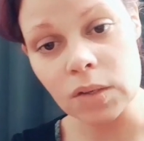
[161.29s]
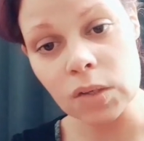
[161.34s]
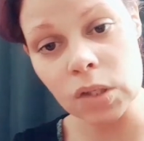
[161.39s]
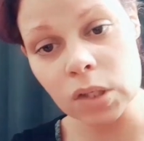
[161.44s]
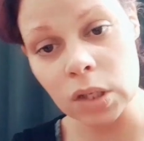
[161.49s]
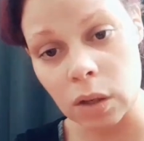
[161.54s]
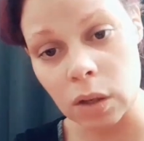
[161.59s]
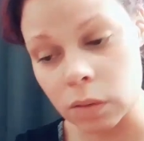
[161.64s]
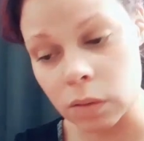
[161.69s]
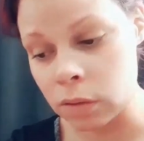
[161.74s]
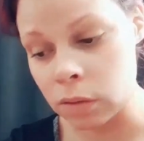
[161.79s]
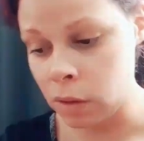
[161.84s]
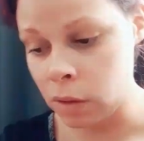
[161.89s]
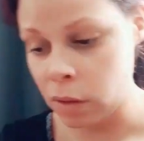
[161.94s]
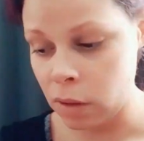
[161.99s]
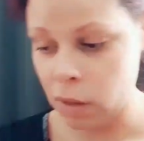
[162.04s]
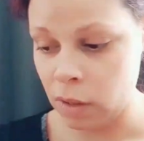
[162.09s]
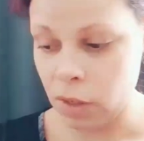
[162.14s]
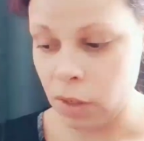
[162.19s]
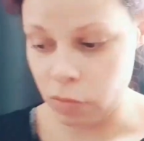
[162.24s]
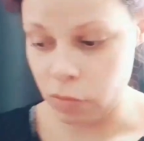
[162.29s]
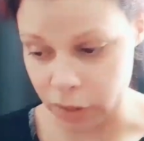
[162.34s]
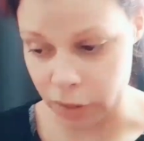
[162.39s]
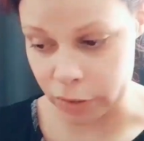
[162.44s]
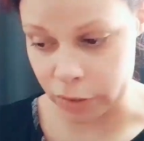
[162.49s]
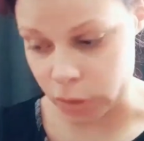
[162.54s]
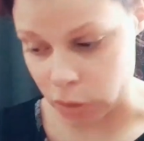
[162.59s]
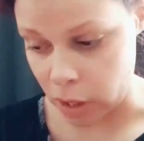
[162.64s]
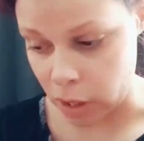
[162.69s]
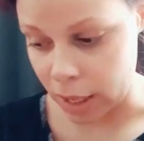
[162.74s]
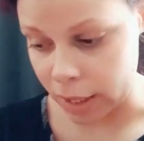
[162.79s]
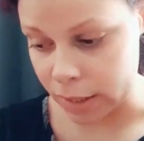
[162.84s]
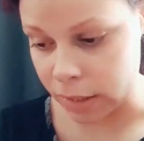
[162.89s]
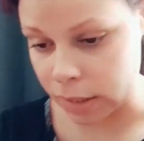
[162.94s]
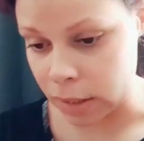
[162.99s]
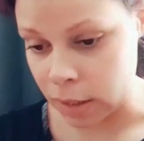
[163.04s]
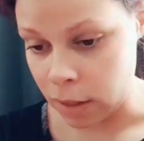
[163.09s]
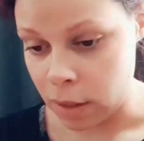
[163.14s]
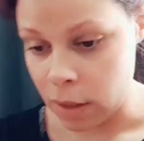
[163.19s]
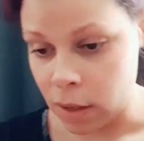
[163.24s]
So, fingers
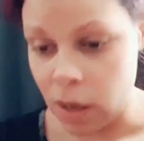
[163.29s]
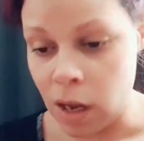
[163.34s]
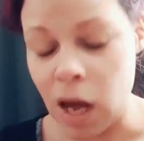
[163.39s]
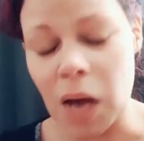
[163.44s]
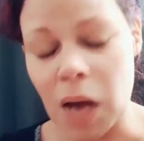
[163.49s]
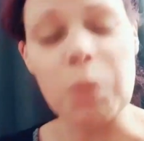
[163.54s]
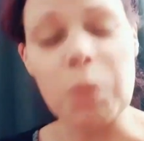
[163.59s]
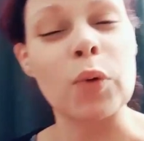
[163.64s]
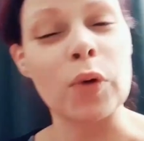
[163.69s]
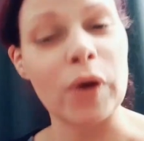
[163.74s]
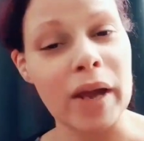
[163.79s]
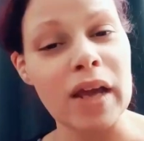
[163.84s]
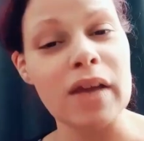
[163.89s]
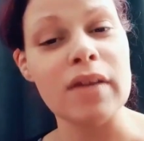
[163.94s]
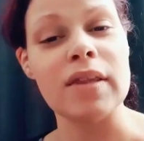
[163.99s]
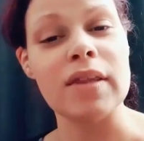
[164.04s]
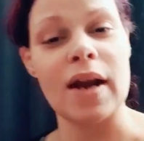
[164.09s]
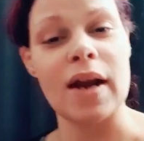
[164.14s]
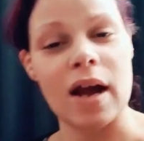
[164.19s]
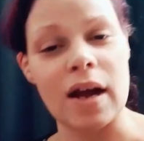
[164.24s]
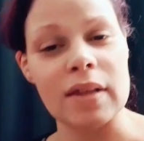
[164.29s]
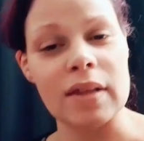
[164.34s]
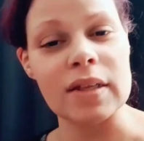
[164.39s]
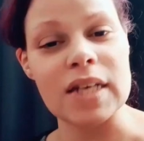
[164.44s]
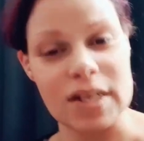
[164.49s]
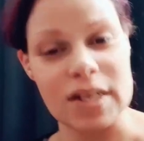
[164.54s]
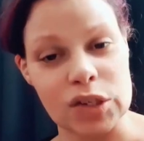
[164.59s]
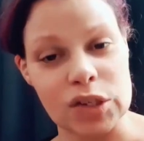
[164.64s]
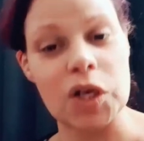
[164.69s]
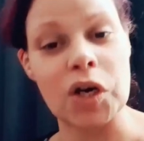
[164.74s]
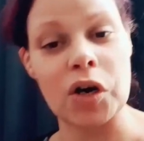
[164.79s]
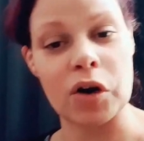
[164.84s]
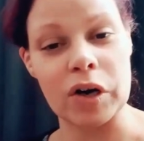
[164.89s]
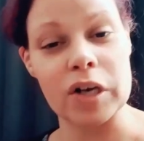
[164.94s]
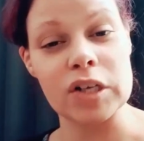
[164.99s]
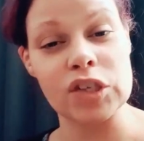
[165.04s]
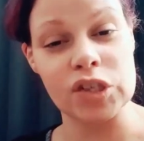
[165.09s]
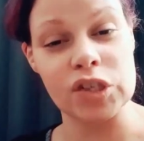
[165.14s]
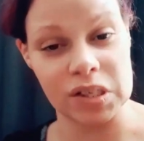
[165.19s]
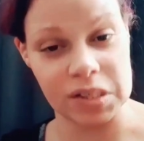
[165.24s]
crossed. I'm praying that Ali has the
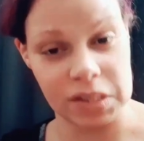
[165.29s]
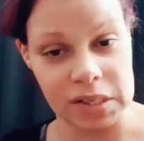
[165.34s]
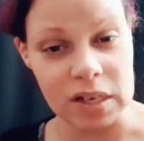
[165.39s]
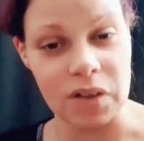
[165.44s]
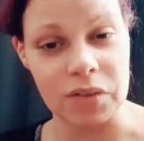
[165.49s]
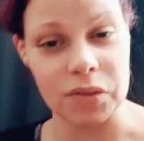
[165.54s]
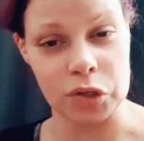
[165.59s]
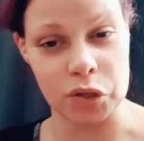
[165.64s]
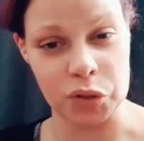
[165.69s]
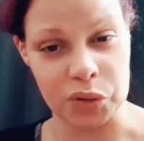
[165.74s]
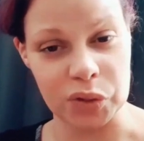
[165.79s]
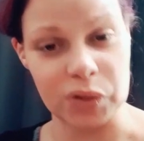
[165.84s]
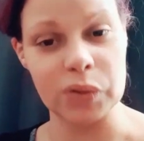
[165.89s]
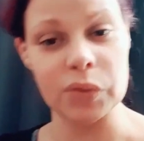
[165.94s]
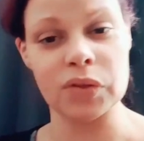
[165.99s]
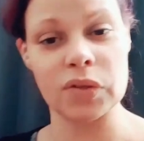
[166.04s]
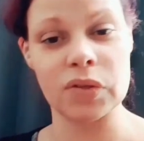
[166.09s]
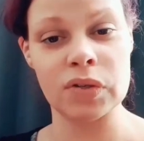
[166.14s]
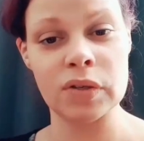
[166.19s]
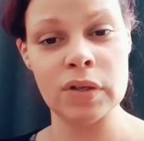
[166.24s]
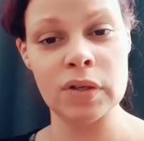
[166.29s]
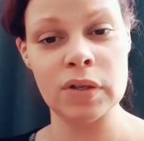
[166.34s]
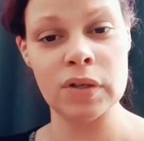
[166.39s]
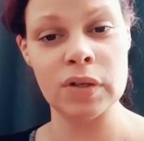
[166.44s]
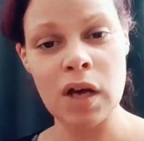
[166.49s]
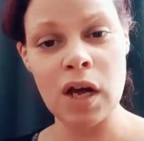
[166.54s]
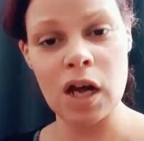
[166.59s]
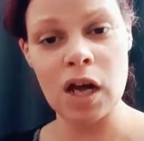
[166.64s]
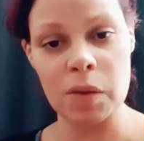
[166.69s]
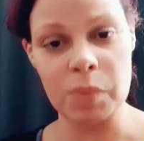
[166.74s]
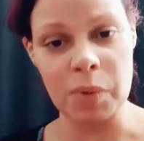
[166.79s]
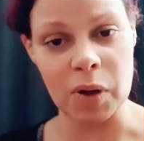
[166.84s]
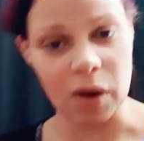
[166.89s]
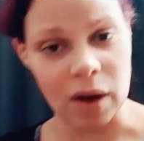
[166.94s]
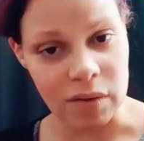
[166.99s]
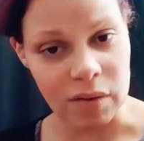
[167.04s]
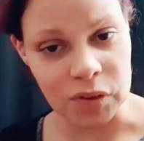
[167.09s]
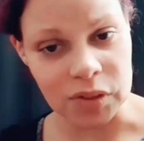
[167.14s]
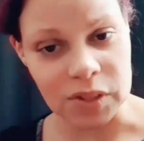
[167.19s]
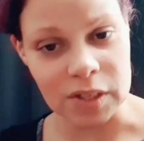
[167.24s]
courage to tell the truth about
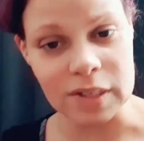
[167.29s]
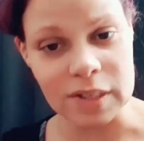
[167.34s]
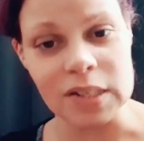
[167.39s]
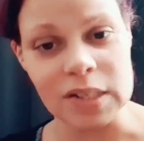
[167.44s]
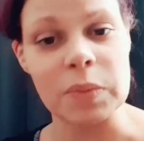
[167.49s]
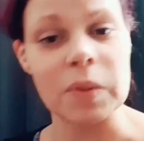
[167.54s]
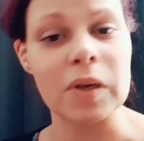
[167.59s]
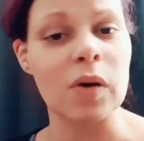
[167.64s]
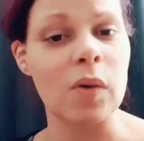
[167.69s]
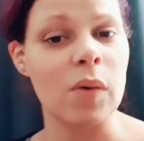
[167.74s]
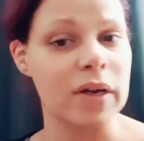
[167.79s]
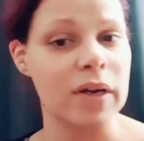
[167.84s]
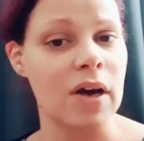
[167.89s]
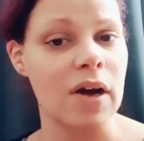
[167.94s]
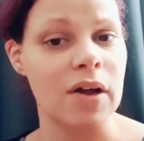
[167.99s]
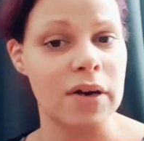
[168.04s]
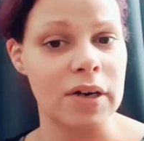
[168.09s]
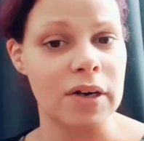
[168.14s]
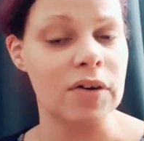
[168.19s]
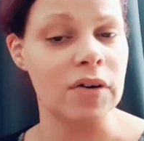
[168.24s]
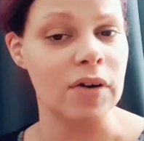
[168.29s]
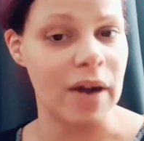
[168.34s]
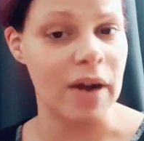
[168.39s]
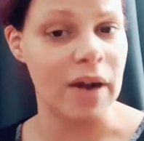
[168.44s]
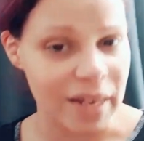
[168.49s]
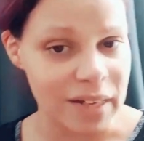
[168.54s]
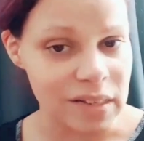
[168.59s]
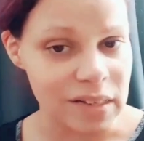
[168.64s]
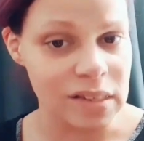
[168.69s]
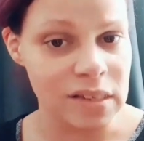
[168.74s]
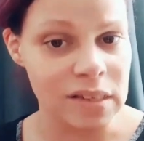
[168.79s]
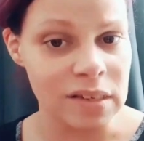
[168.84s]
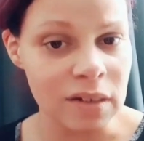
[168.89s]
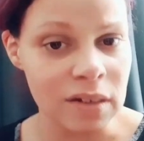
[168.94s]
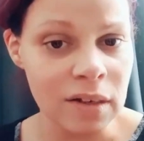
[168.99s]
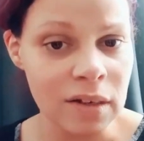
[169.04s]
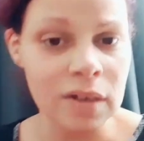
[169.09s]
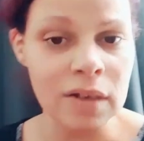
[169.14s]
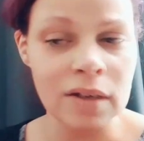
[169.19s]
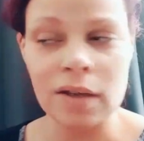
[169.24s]
everything that's been going on at her aunt's.
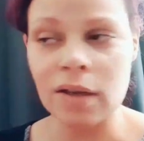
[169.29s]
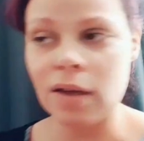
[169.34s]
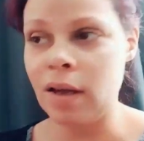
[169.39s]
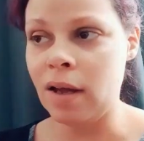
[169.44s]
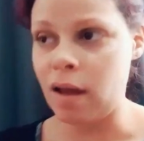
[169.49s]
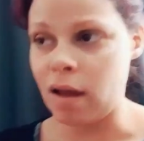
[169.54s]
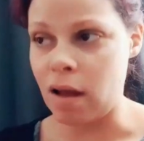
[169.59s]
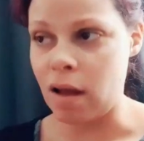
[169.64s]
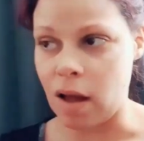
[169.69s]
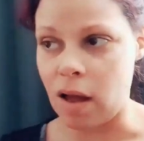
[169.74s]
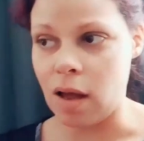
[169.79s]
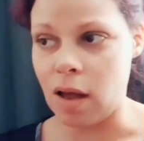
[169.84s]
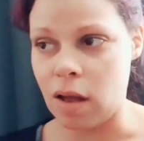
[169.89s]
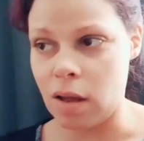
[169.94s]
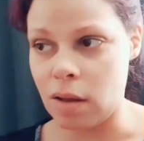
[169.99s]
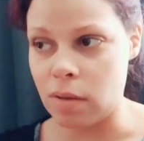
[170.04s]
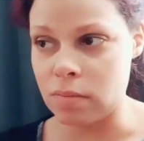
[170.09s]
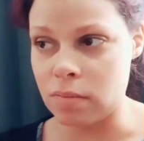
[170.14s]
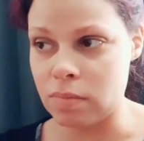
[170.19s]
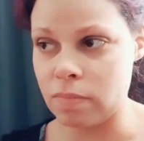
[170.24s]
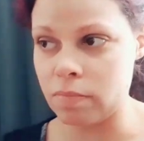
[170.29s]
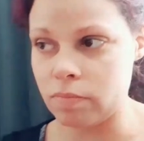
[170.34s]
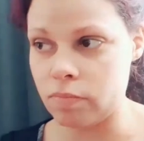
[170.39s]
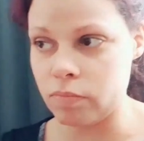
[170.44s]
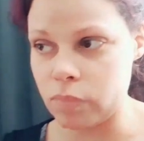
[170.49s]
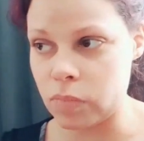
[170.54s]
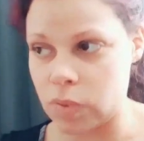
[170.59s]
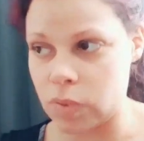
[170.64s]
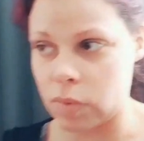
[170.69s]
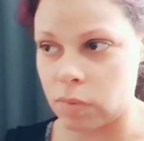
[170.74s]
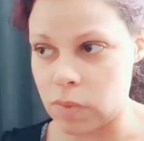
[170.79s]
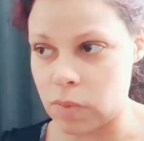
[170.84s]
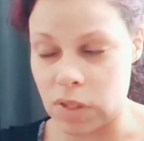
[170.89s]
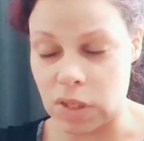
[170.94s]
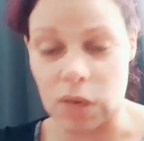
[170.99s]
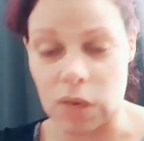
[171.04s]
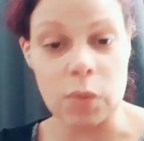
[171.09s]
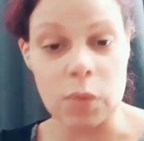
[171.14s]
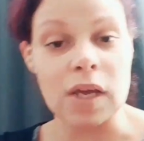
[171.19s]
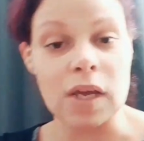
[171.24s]
Um,
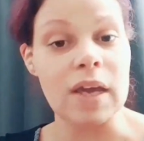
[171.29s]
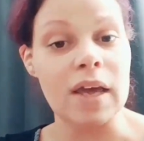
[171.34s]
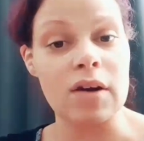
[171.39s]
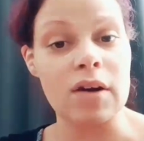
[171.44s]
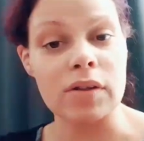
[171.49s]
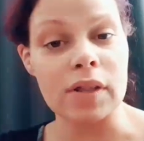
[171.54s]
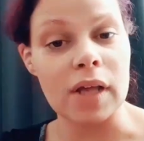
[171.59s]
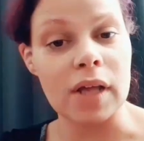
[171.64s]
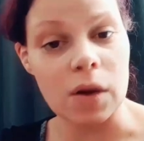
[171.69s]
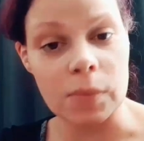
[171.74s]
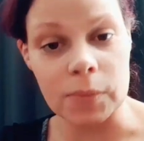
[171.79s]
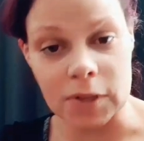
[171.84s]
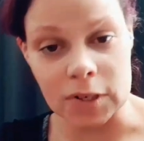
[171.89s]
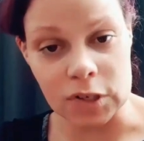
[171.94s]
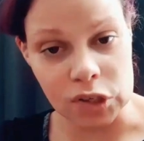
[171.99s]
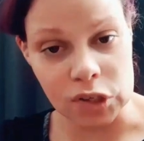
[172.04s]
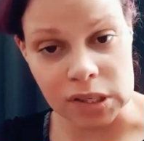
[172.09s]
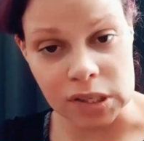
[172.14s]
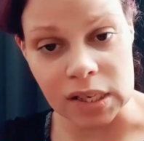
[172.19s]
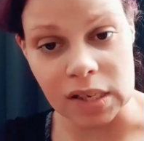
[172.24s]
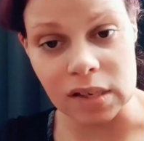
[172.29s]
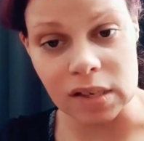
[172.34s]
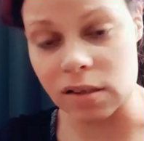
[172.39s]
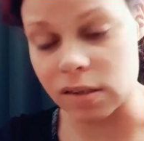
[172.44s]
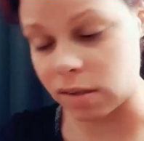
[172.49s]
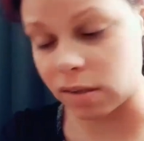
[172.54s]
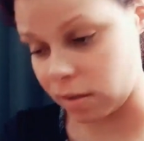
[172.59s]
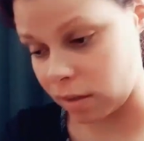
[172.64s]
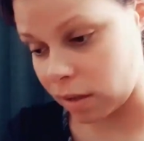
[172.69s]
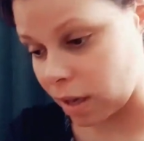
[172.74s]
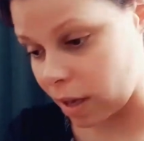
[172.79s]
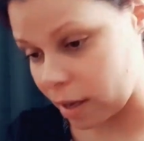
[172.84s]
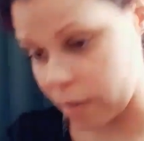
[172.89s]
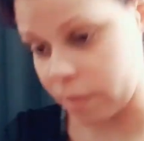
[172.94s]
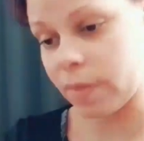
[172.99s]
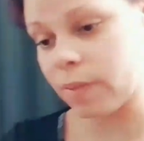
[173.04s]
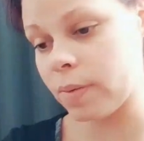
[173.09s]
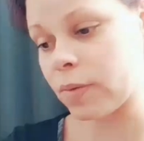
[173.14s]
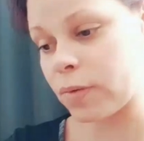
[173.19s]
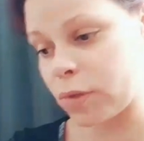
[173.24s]
so we can get her the help that she needs and,
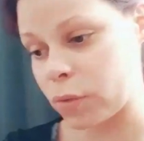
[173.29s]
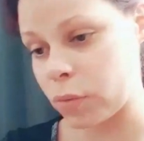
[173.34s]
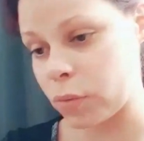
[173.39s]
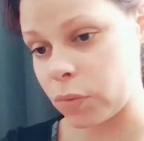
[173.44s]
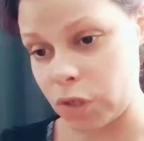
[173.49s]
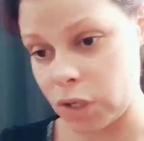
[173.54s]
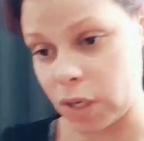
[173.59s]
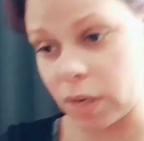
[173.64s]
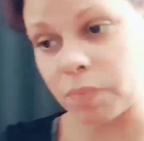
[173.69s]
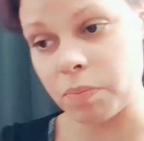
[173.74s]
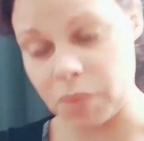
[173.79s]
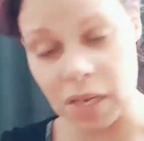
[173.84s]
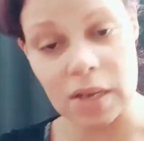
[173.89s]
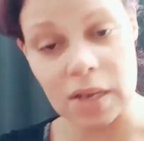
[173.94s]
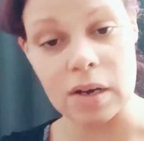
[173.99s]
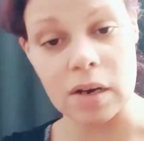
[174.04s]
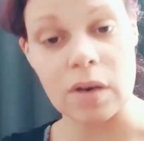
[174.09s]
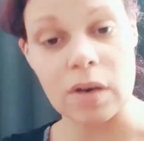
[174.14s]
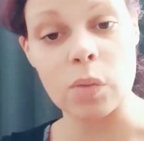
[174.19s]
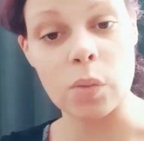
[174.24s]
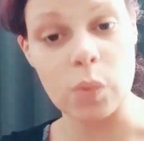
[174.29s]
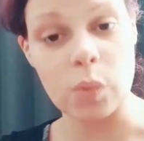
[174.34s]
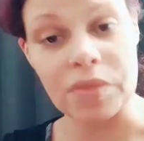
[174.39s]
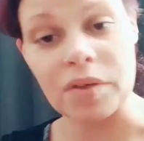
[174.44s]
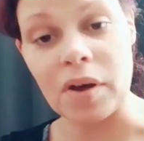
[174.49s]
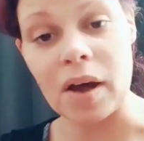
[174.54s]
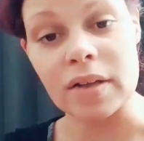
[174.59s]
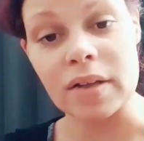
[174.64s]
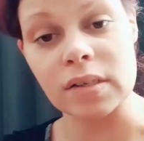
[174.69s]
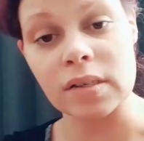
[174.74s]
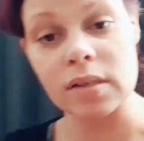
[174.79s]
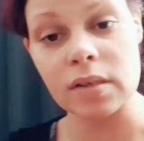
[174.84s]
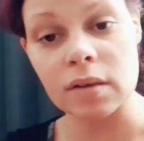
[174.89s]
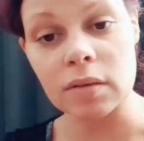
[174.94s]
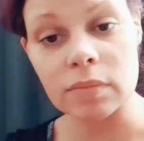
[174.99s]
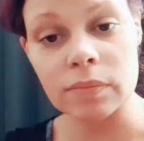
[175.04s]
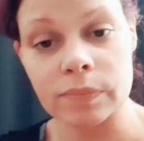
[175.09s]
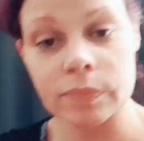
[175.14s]
and so she can be here with us.